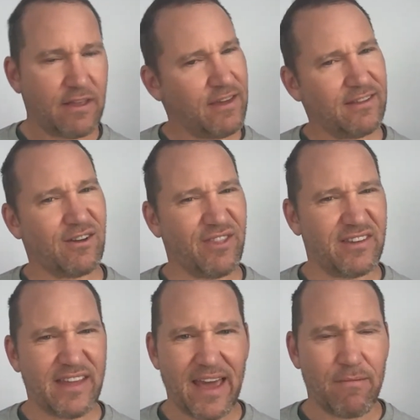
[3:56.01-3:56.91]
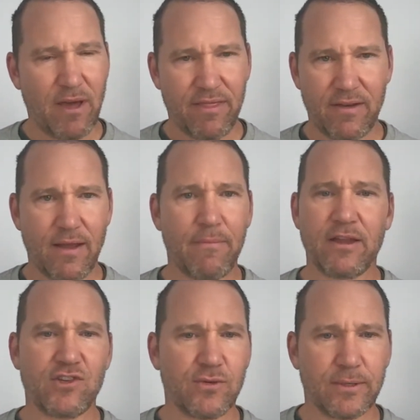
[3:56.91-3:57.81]
I think it's called the Dan method. I'm
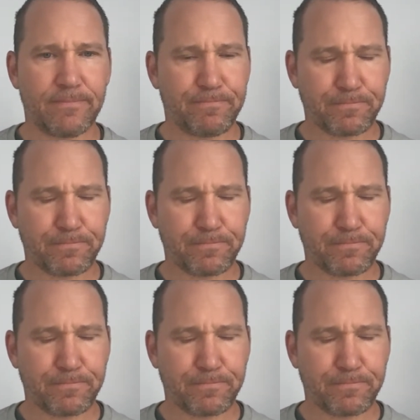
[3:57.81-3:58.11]
not sure.